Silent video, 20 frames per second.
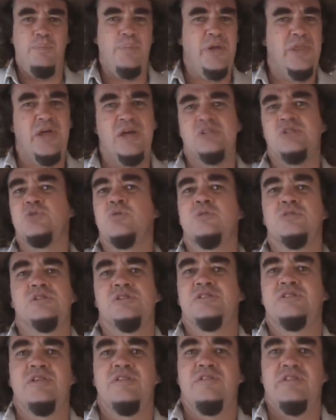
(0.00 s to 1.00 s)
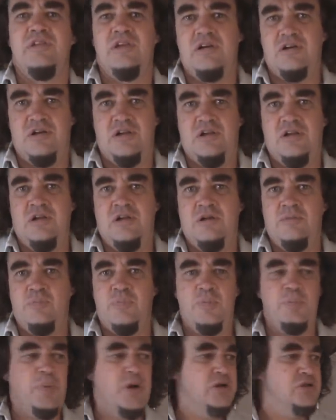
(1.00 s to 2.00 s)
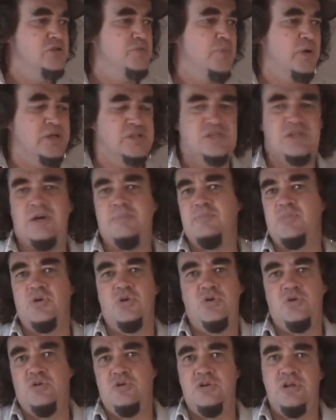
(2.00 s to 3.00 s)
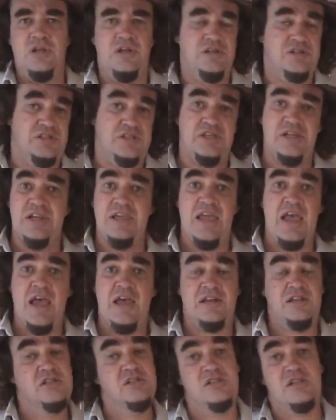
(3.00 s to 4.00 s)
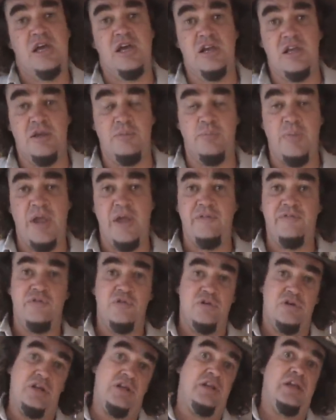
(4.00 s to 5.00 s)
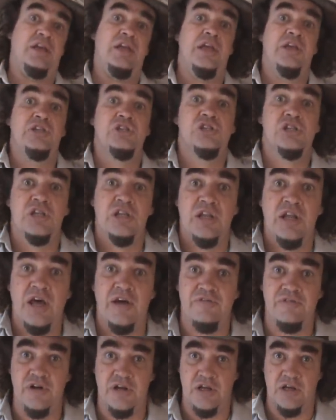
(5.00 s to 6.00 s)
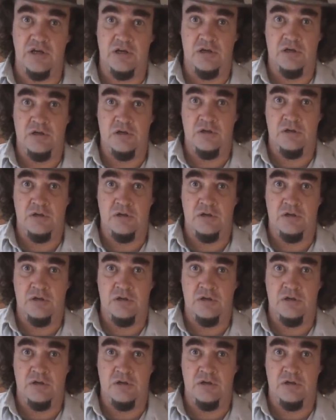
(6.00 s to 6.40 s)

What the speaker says: But that's all just a theory, proposed by some dude in a silly hat standing barefoot in a kitchen in Africa.